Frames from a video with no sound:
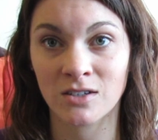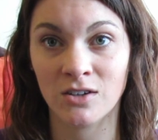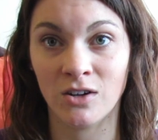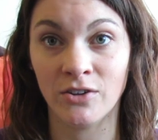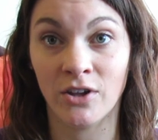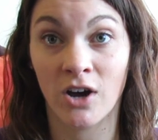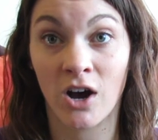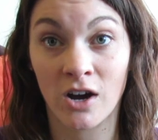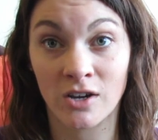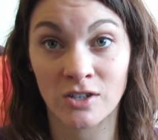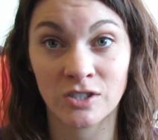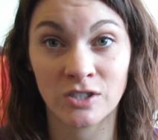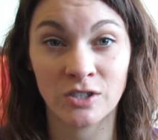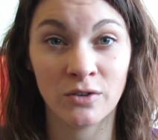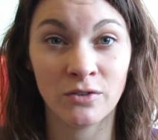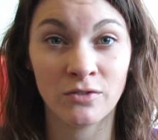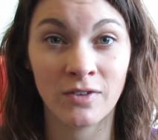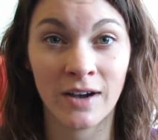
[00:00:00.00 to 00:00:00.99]
called
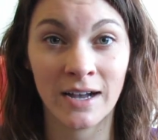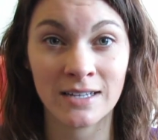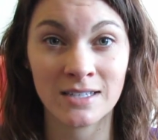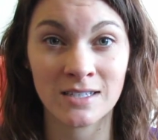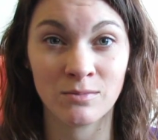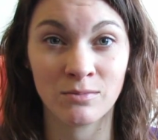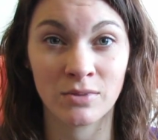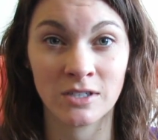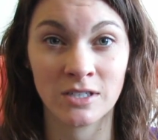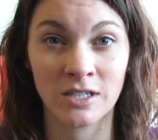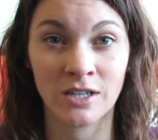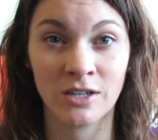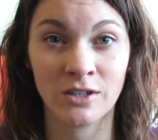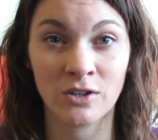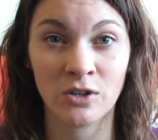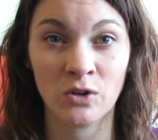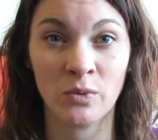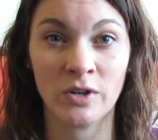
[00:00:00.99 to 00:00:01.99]
osteophytes in
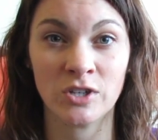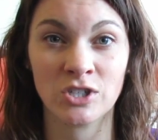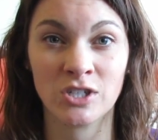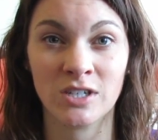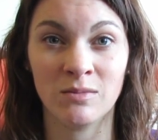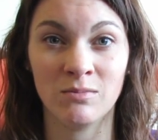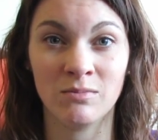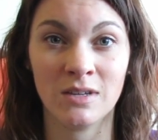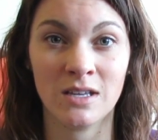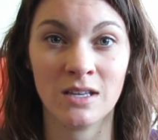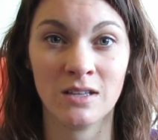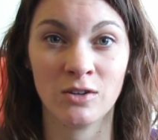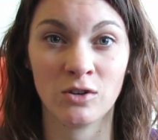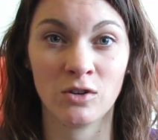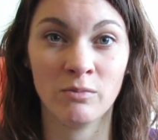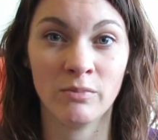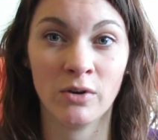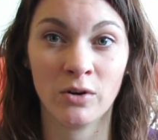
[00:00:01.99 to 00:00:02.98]
particular, which can be
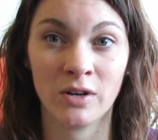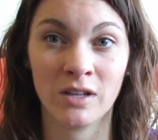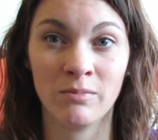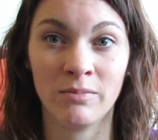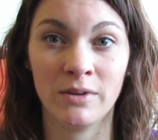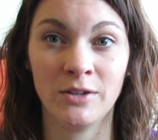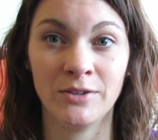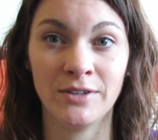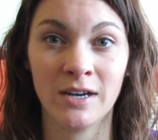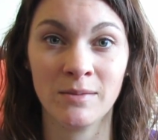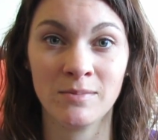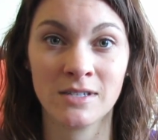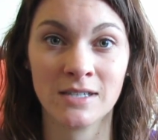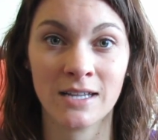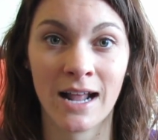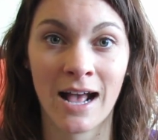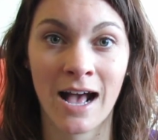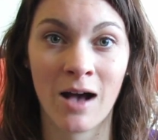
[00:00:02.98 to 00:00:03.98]
little bony
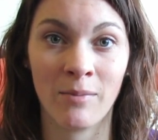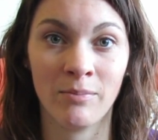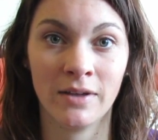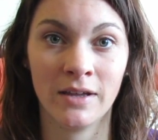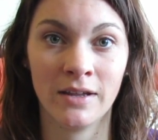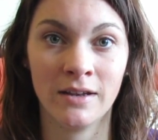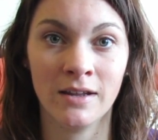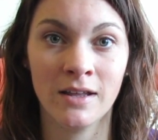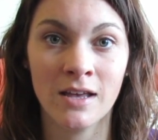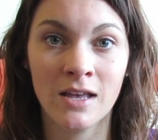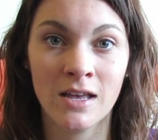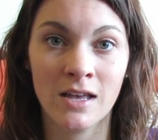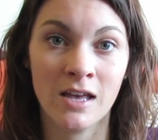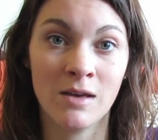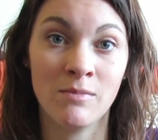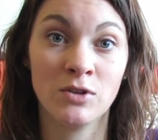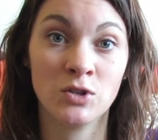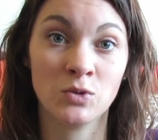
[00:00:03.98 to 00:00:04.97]
buildups that happen
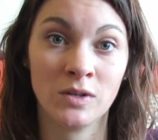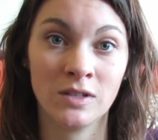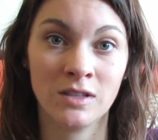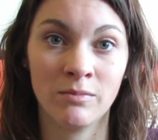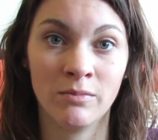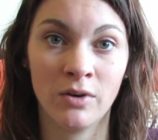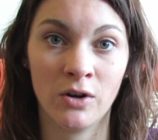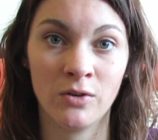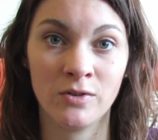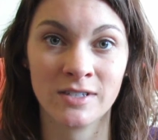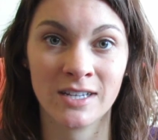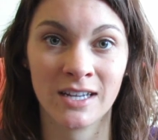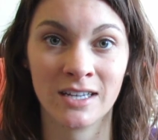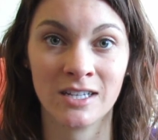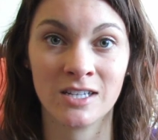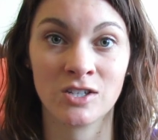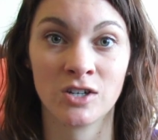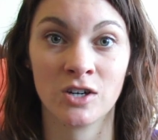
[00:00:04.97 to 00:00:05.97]
in between the bones
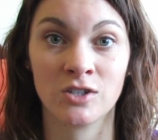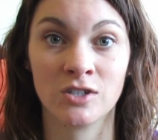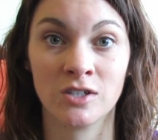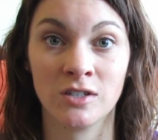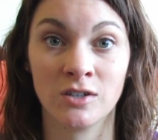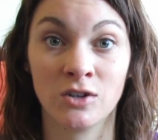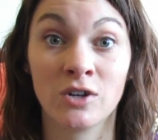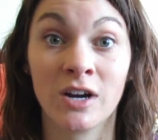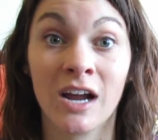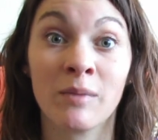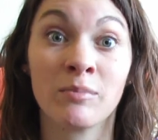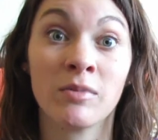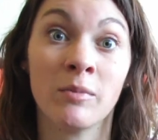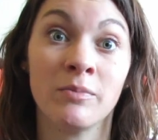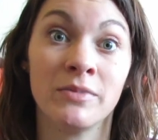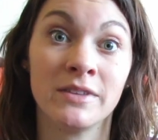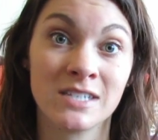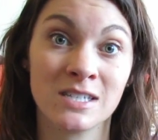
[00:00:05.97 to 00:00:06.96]
that can start to cramp
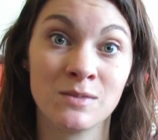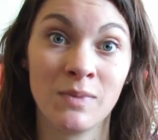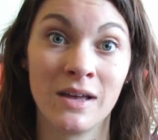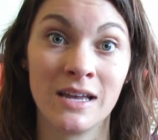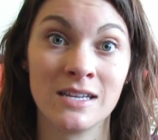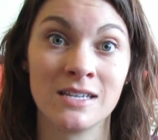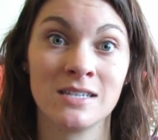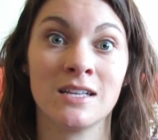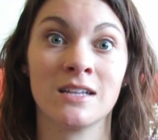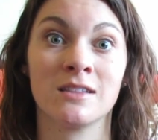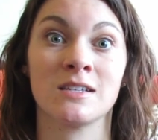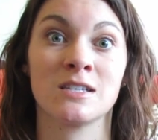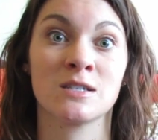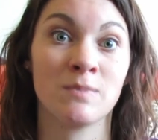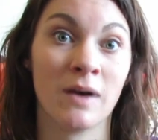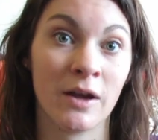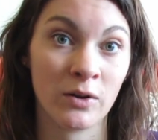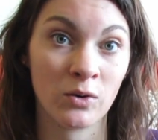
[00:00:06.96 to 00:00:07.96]
up the space that the
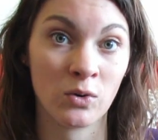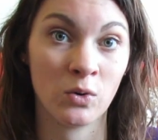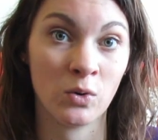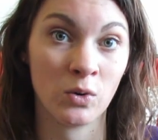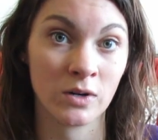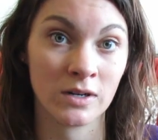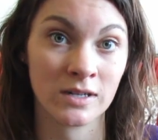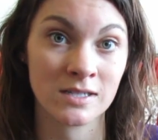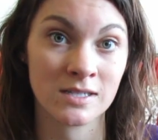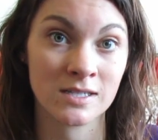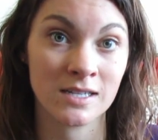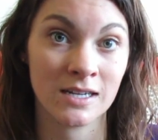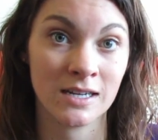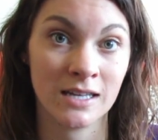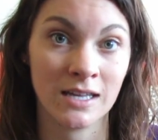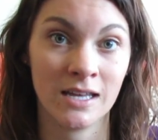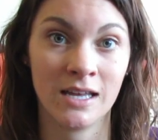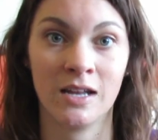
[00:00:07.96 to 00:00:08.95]
spinal cord is
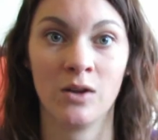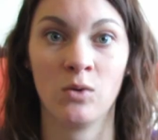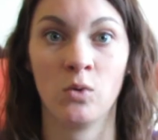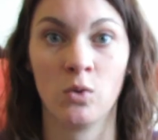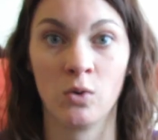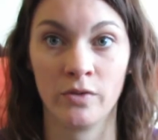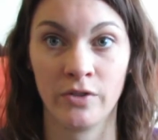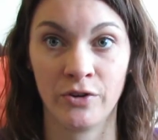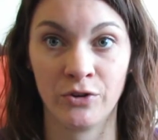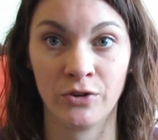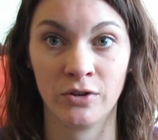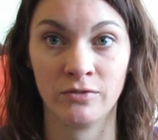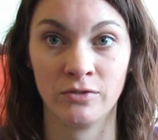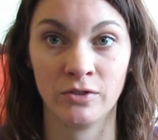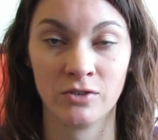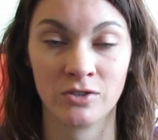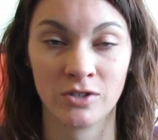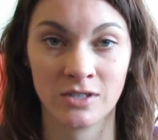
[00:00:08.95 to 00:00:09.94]
sitting in or the
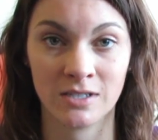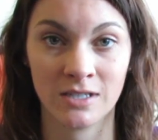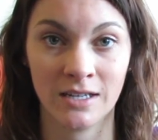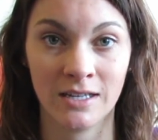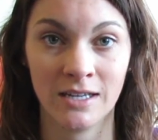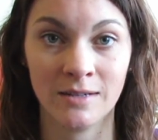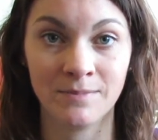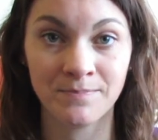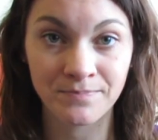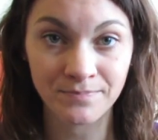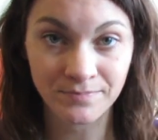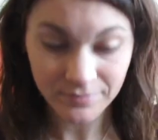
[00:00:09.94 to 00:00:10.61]
nerve roots are sitting in.